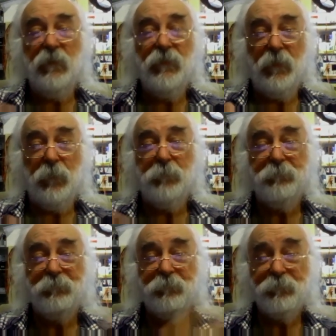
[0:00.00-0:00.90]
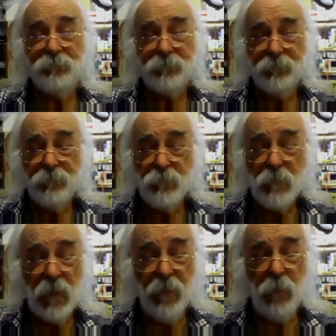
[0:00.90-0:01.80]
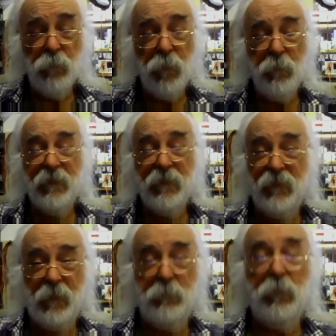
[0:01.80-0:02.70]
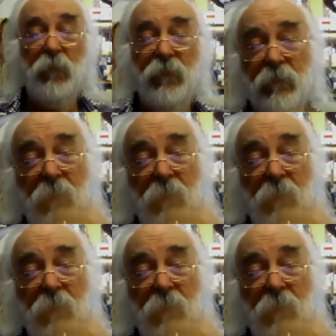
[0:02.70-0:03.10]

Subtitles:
So there will be examples of